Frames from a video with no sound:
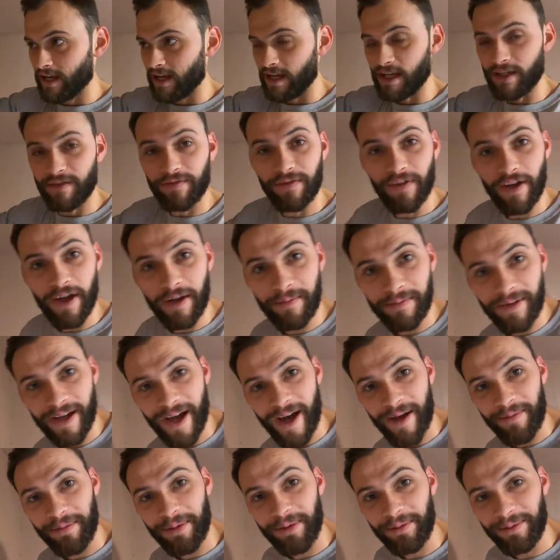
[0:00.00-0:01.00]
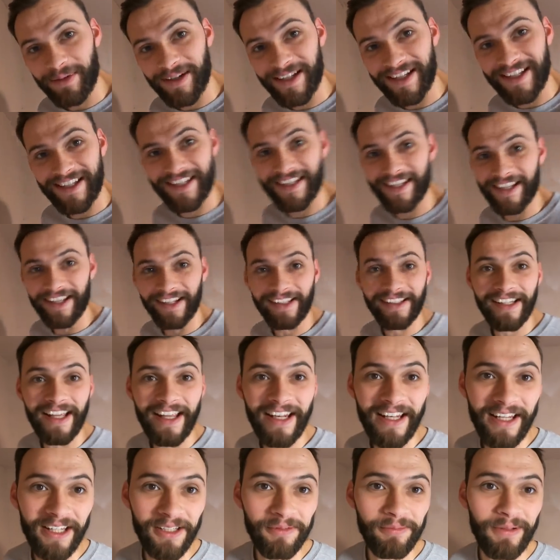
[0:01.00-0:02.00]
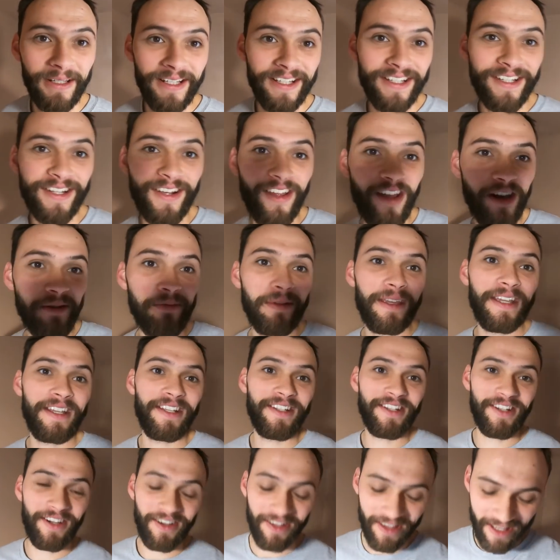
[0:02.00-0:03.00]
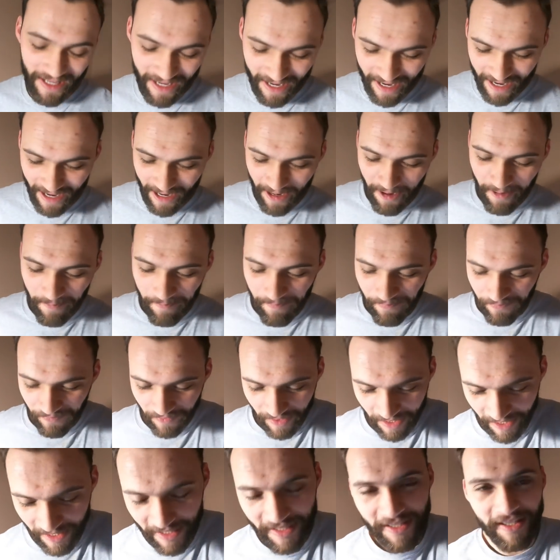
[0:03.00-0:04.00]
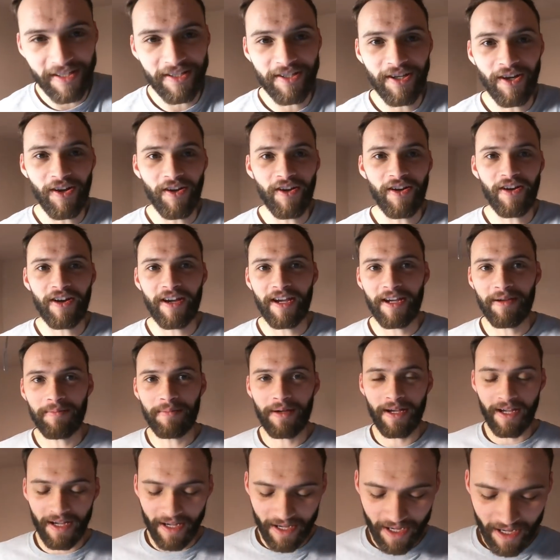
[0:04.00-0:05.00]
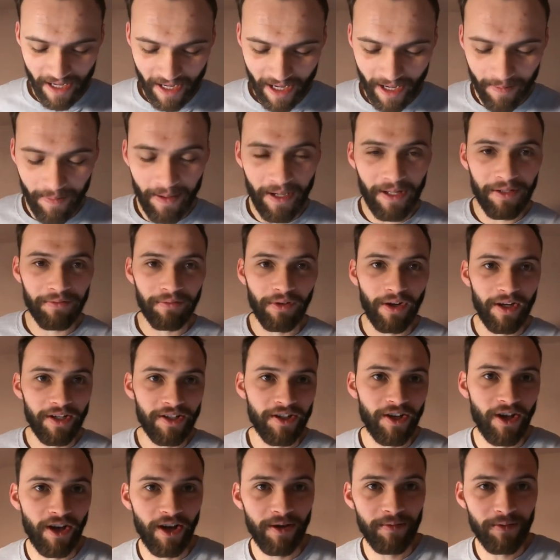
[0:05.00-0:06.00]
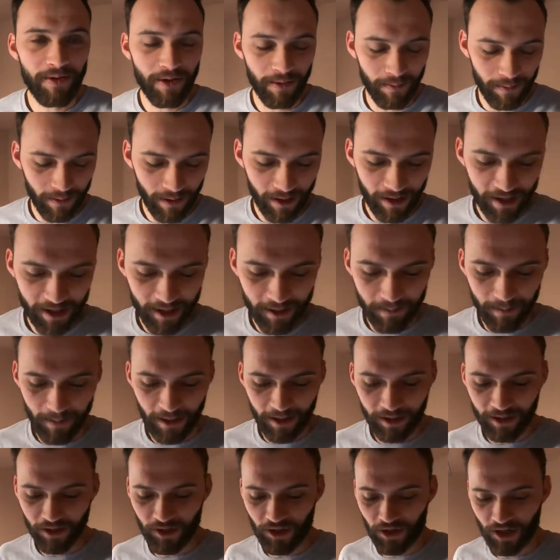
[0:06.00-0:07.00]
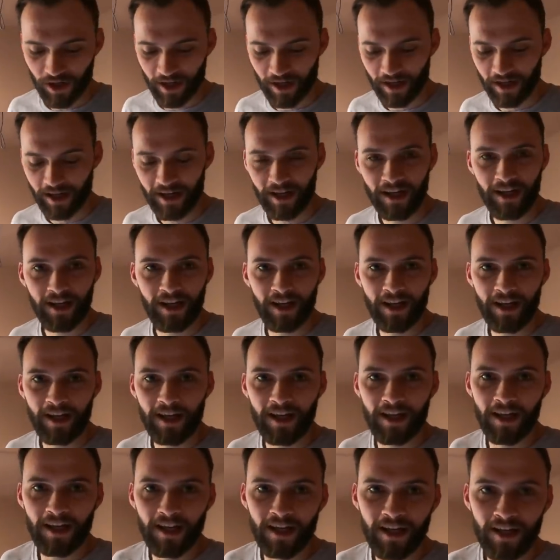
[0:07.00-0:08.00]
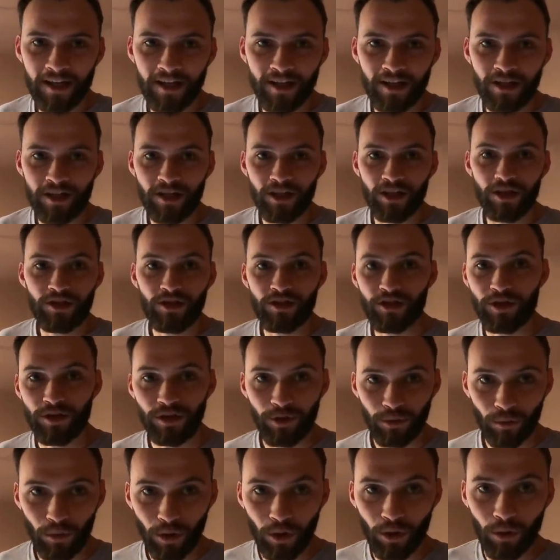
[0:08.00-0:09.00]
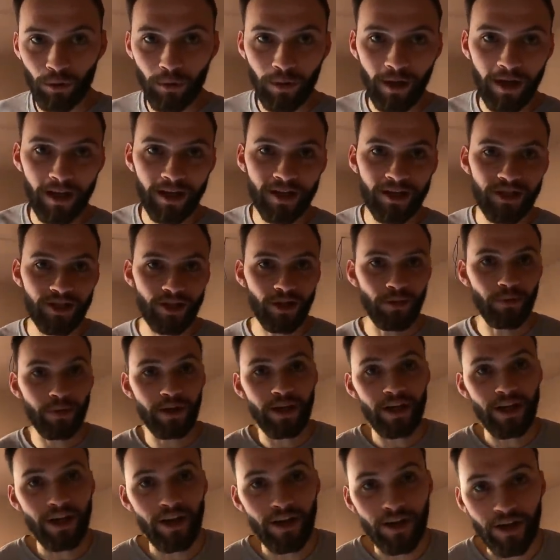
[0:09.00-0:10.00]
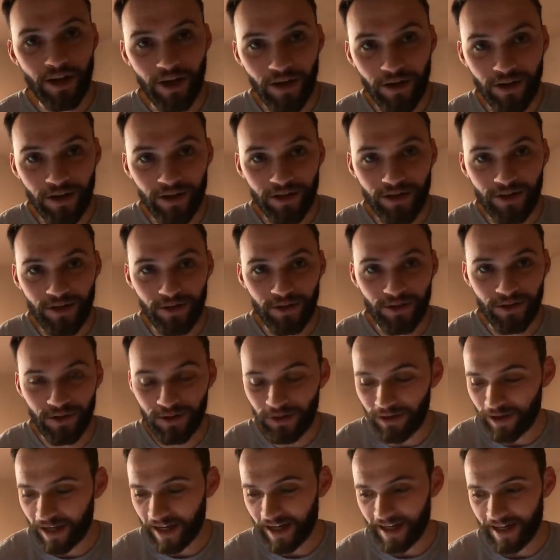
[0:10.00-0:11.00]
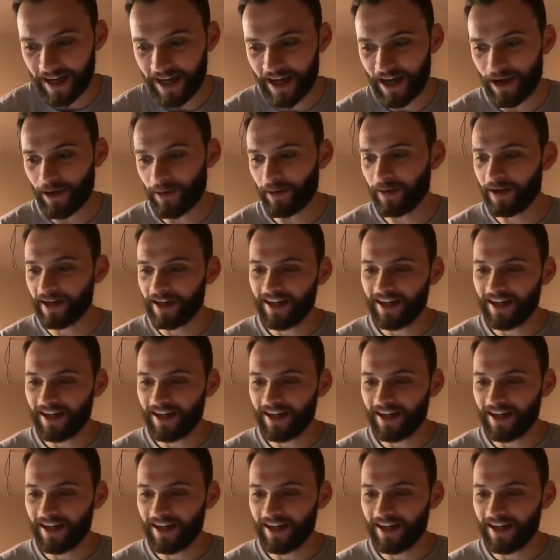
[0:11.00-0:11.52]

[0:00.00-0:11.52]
it's firmed up, but it's still a little bit slimy. So that is the time, about the right time to apply the sponge to the wall. So we are going to do that now.